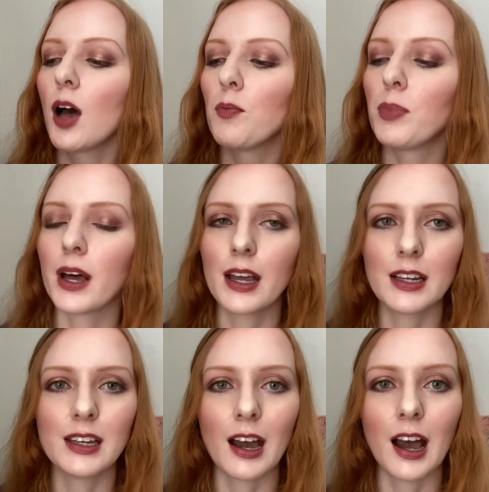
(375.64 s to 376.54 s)
But
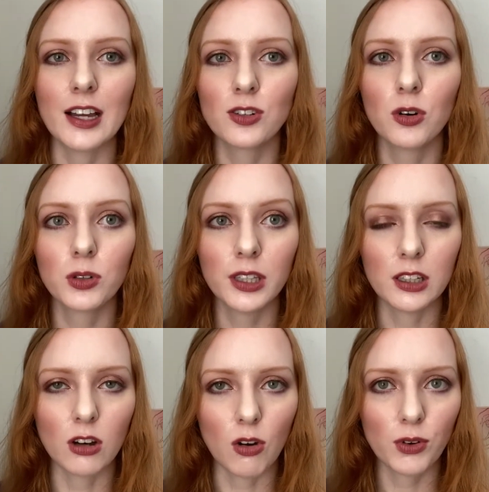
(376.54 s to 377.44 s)
yeah, I don't really
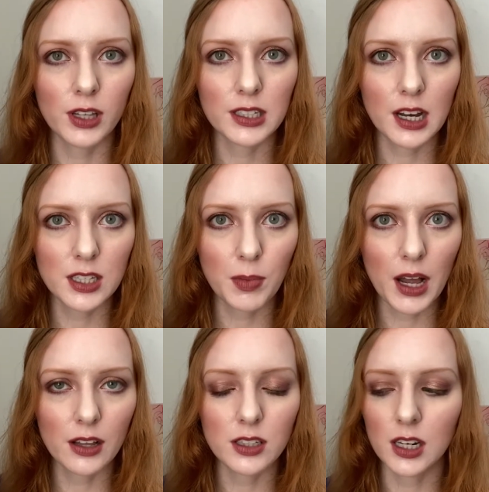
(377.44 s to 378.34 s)
go for these kinds of
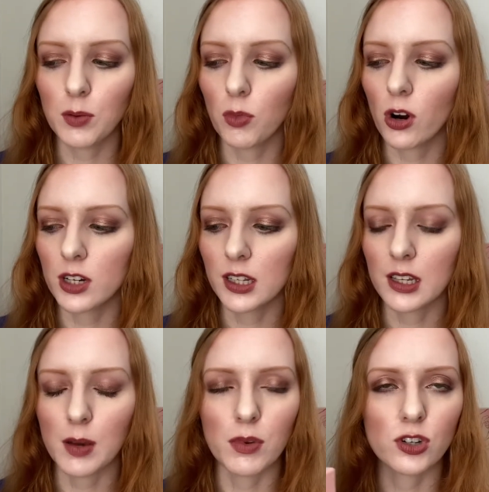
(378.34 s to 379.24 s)
palettes anymore just
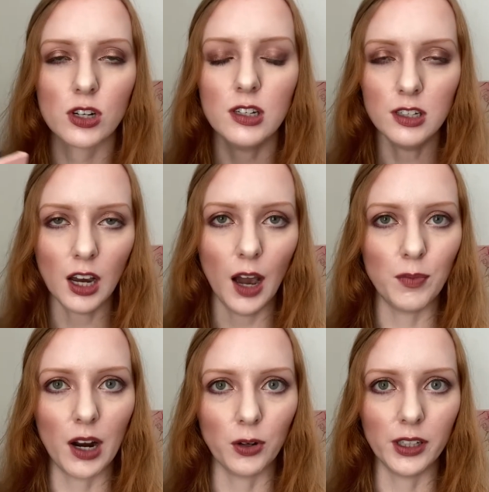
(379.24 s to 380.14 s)
because I mentioned I'm
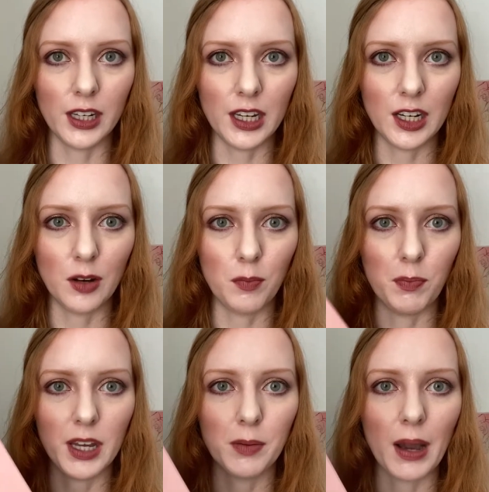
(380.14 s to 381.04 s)
not really in a
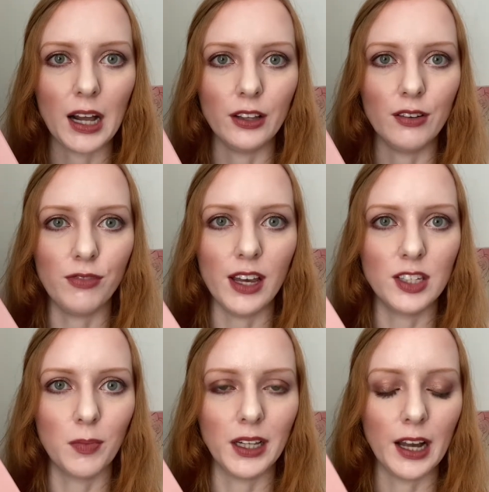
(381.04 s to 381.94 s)
big palette phase
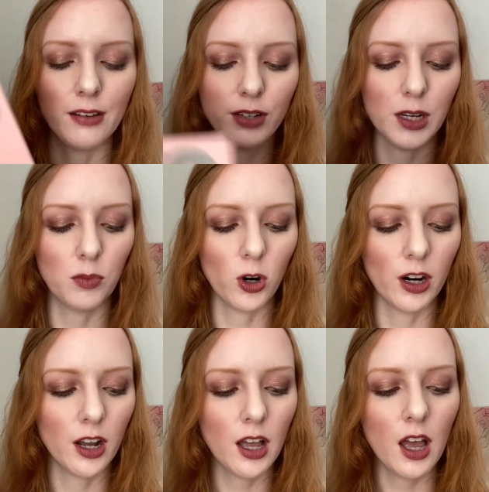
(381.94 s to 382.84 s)
of my life anymore.